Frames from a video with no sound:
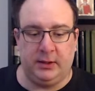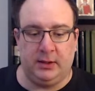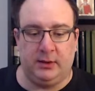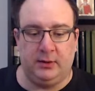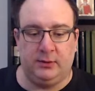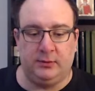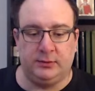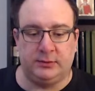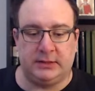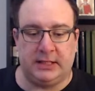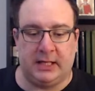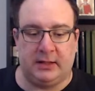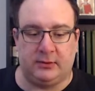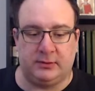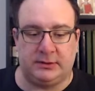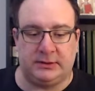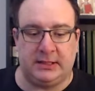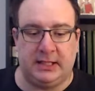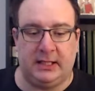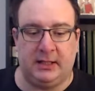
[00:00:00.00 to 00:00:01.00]
knows how
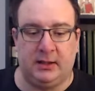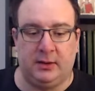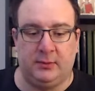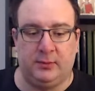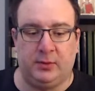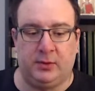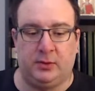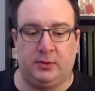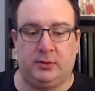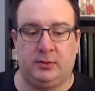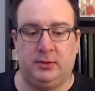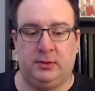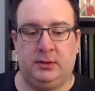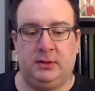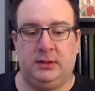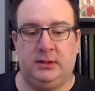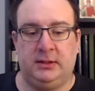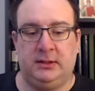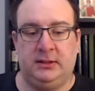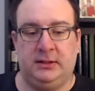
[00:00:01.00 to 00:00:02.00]
terrible
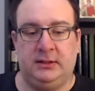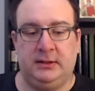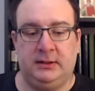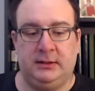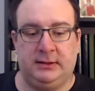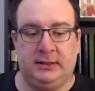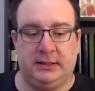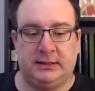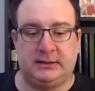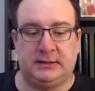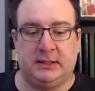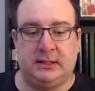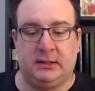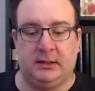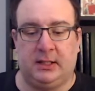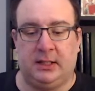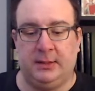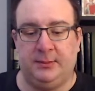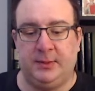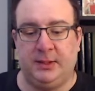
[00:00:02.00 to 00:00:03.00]
this
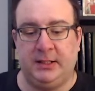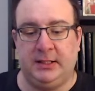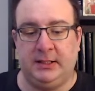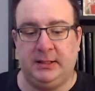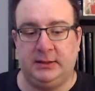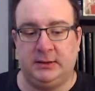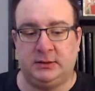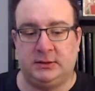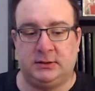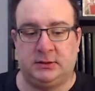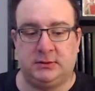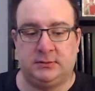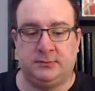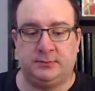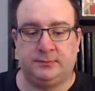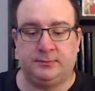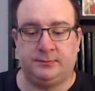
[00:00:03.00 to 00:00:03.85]
climate is.